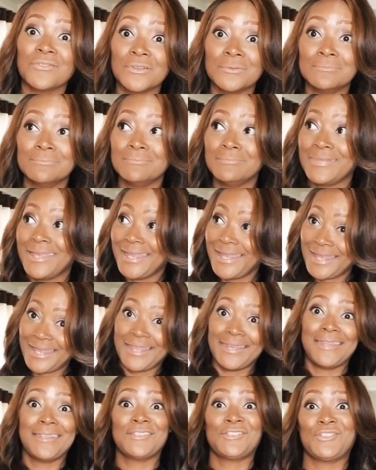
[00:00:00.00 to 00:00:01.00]
them
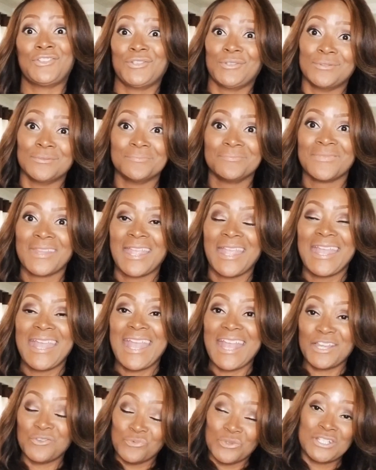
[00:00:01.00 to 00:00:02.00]
an issue
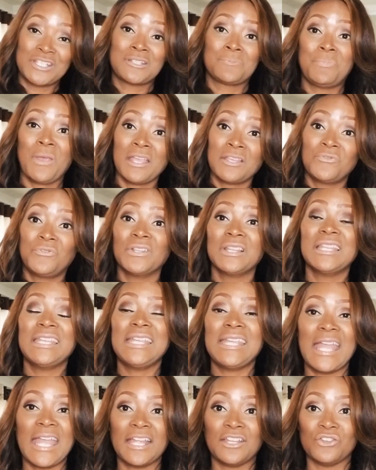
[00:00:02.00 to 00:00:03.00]
and
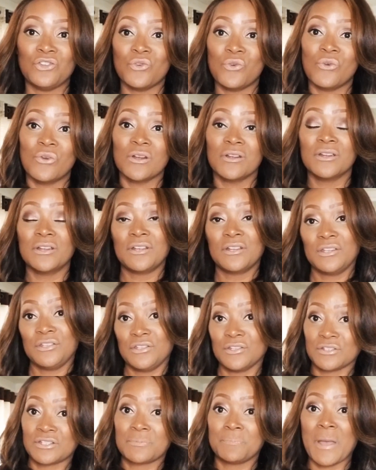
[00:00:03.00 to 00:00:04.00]
respectfully ignore
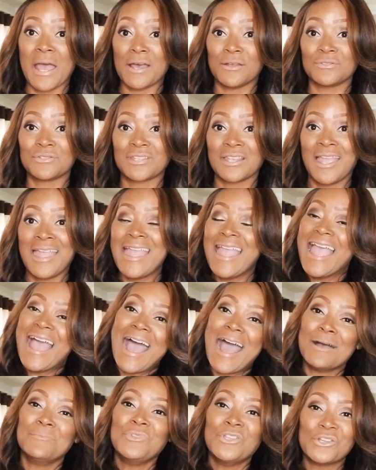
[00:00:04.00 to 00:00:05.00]
your spouse.
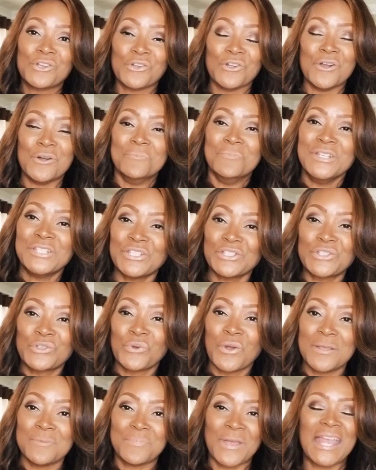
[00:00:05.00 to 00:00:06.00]
I'm your girl, Mrs.
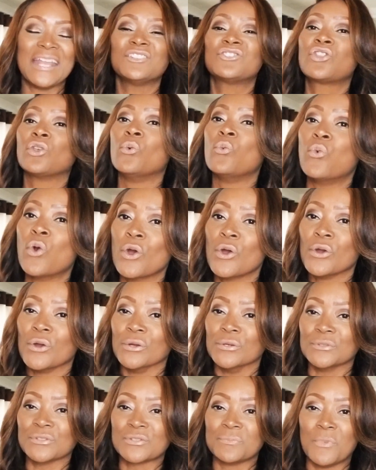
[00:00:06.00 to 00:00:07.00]
Toy Banks, the
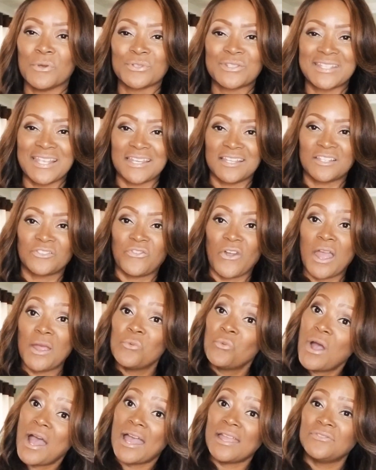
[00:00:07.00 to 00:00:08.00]
world's most satisfied
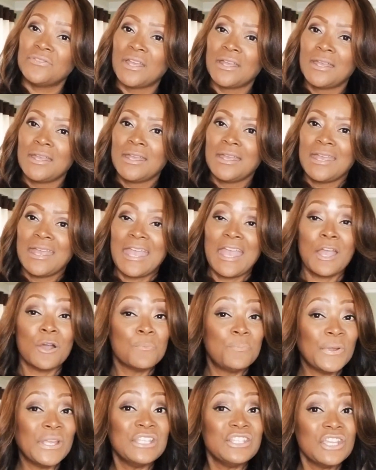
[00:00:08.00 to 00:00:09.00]
wife,
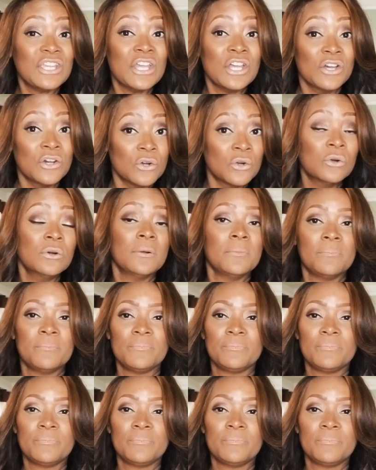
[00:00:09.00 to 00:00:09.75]
helping you